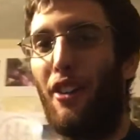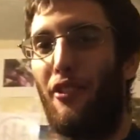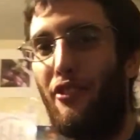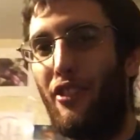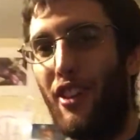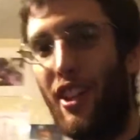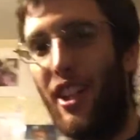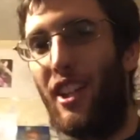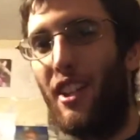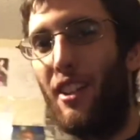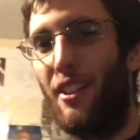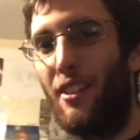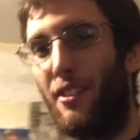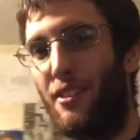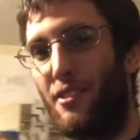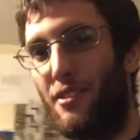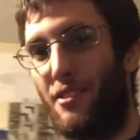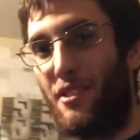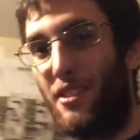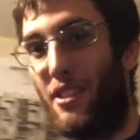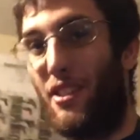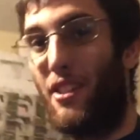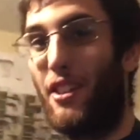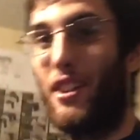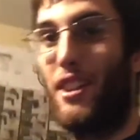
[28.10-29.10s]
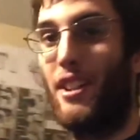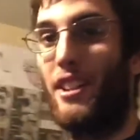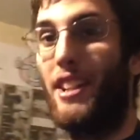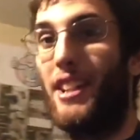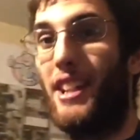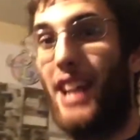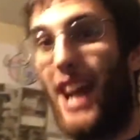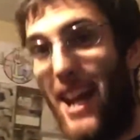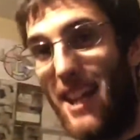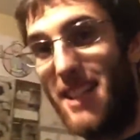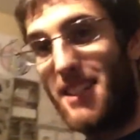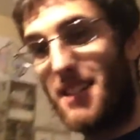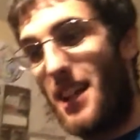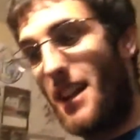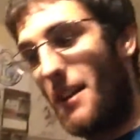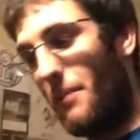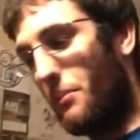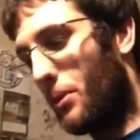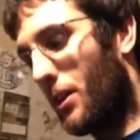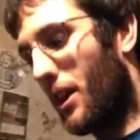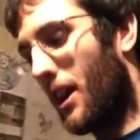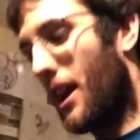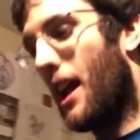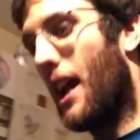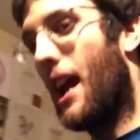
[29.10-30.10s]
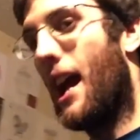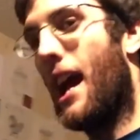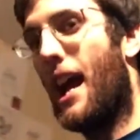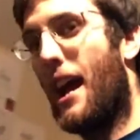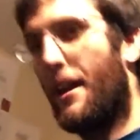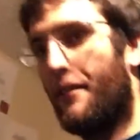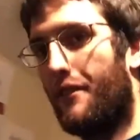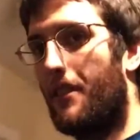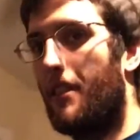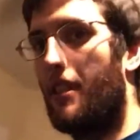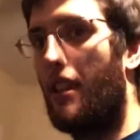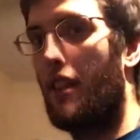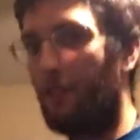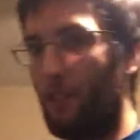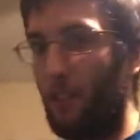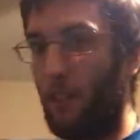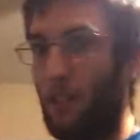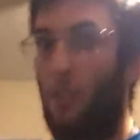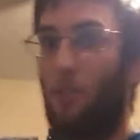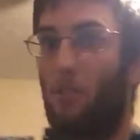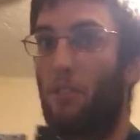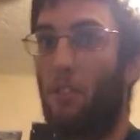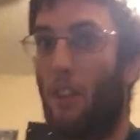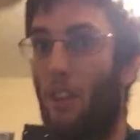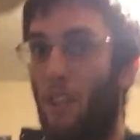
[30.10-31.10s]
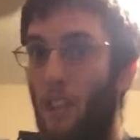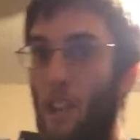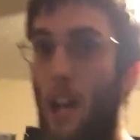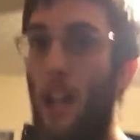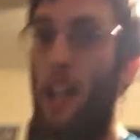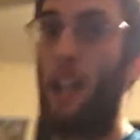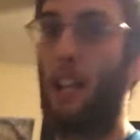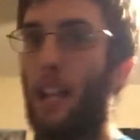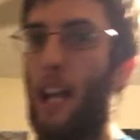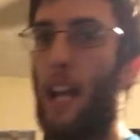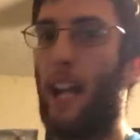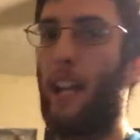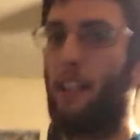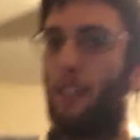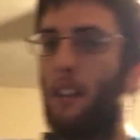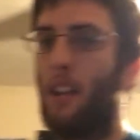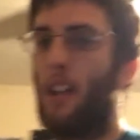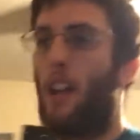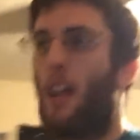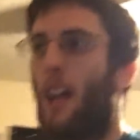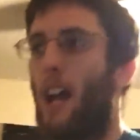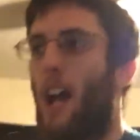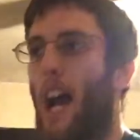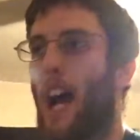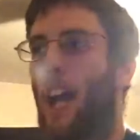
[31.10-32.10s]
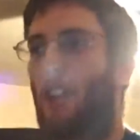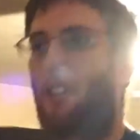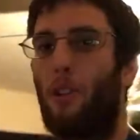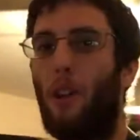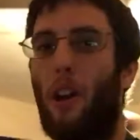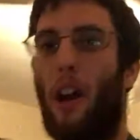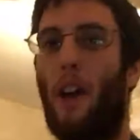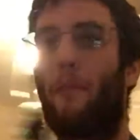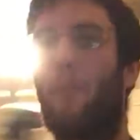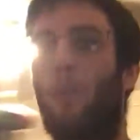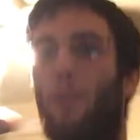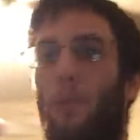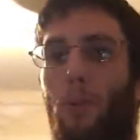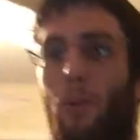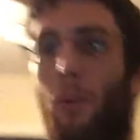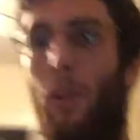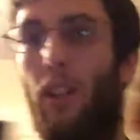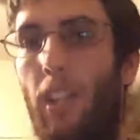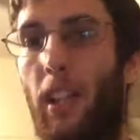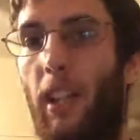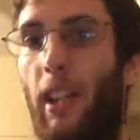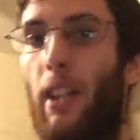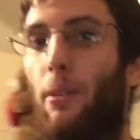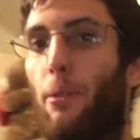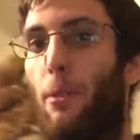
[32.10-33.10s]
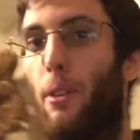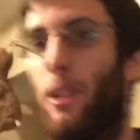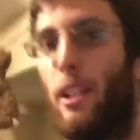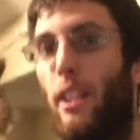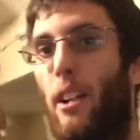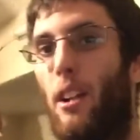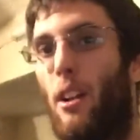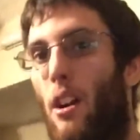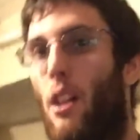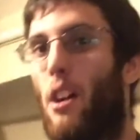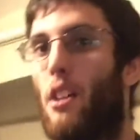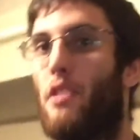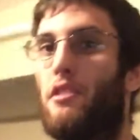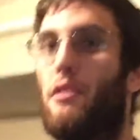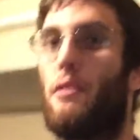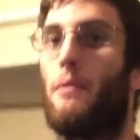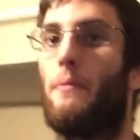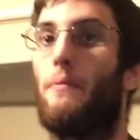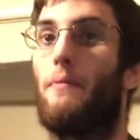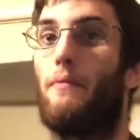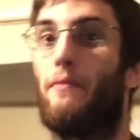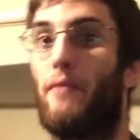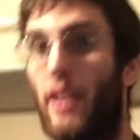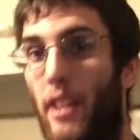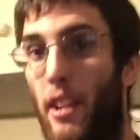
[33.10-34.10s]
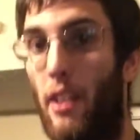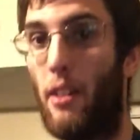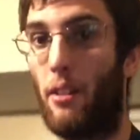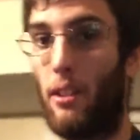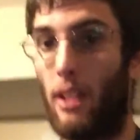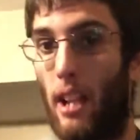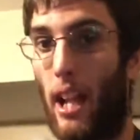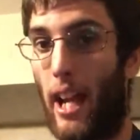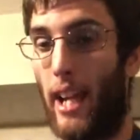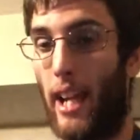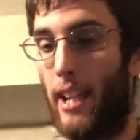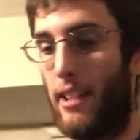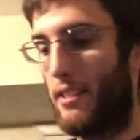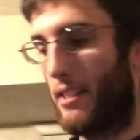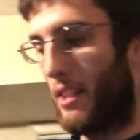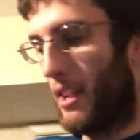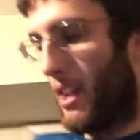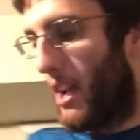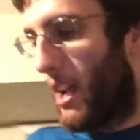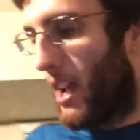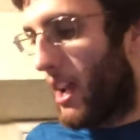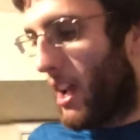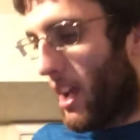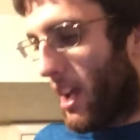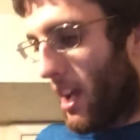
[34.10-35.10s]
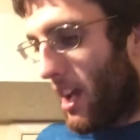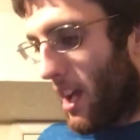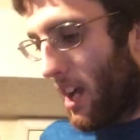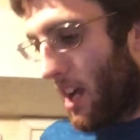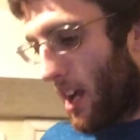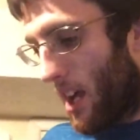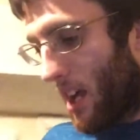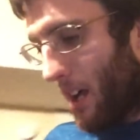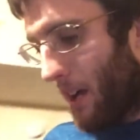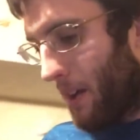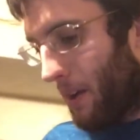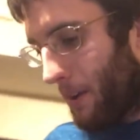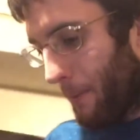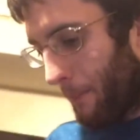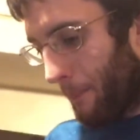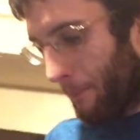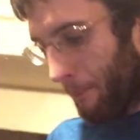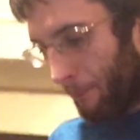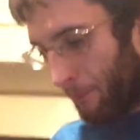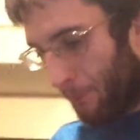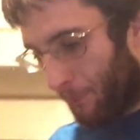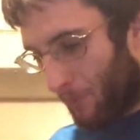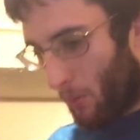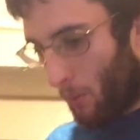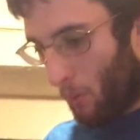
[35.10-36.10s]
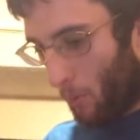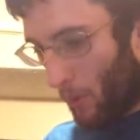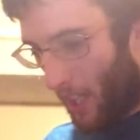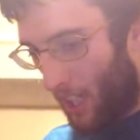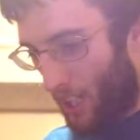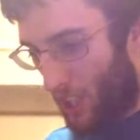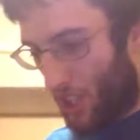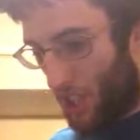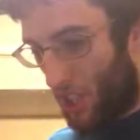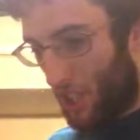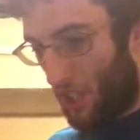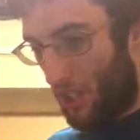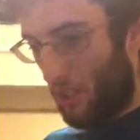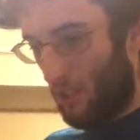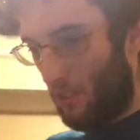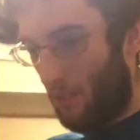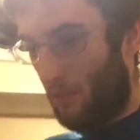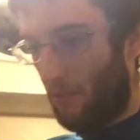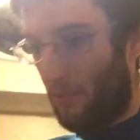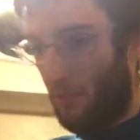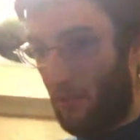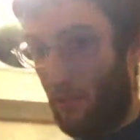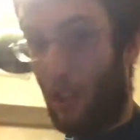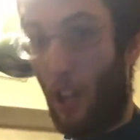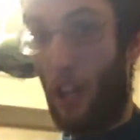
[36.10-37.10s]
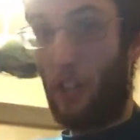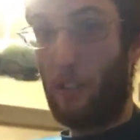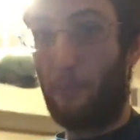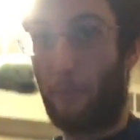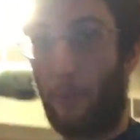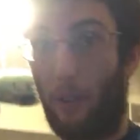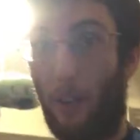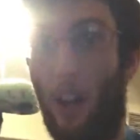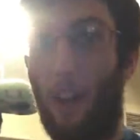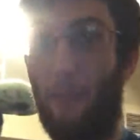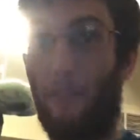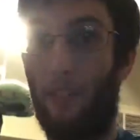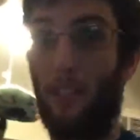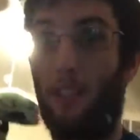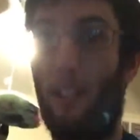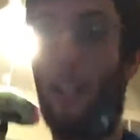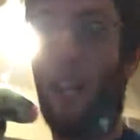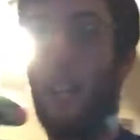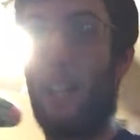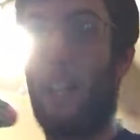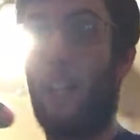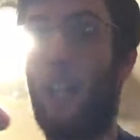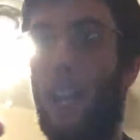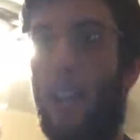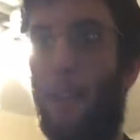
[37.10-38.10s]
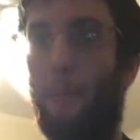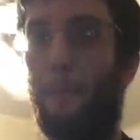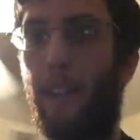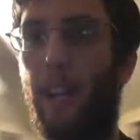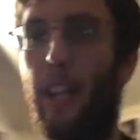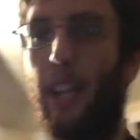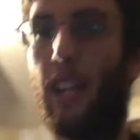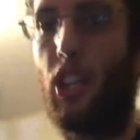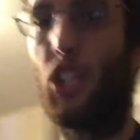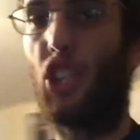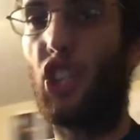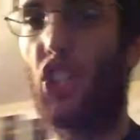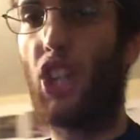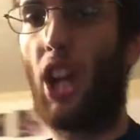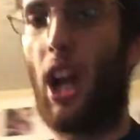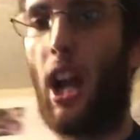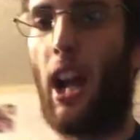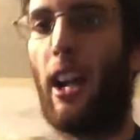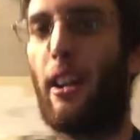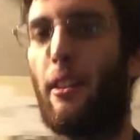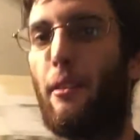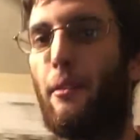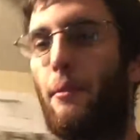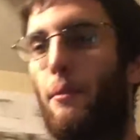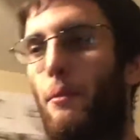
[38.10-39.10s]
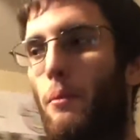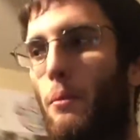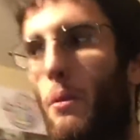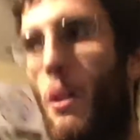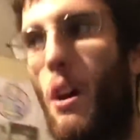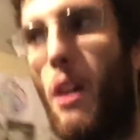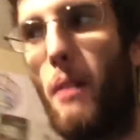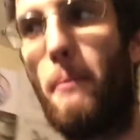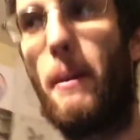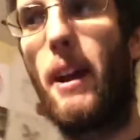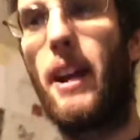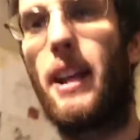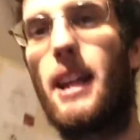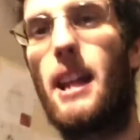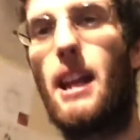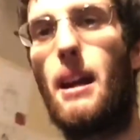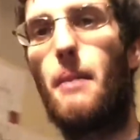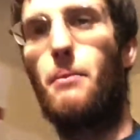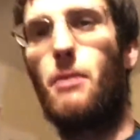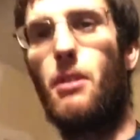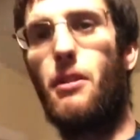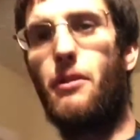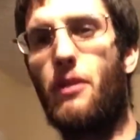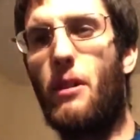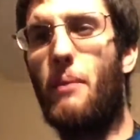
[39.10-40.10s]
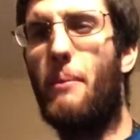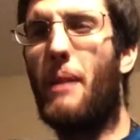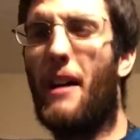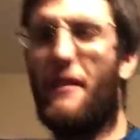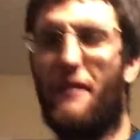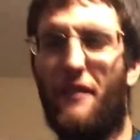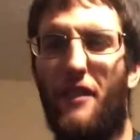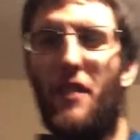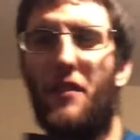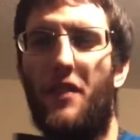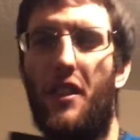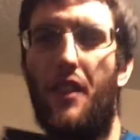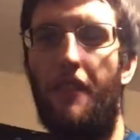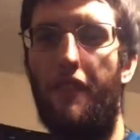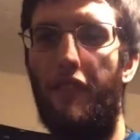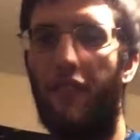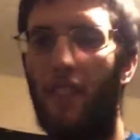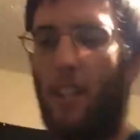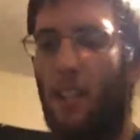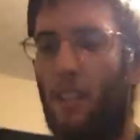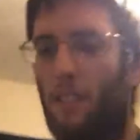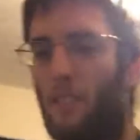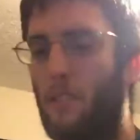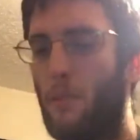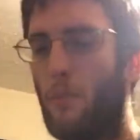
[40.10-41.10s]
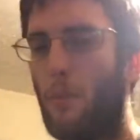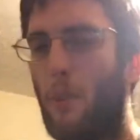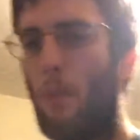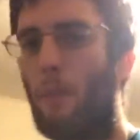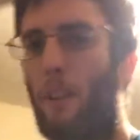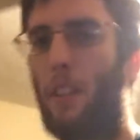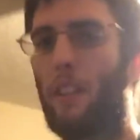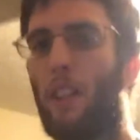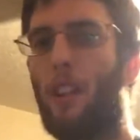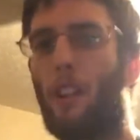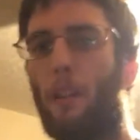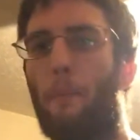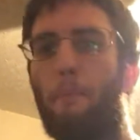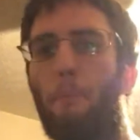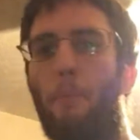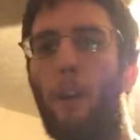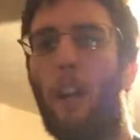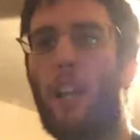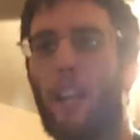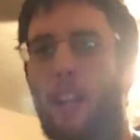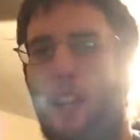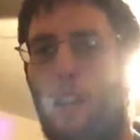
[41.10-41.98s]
videos during the nighttime, we're going to have to definitely use a lot of light. I do have a really, really awesome video light, which does put off a lot of light. I mean, it could shine on my camera for about 50 feet, somewhere around there. But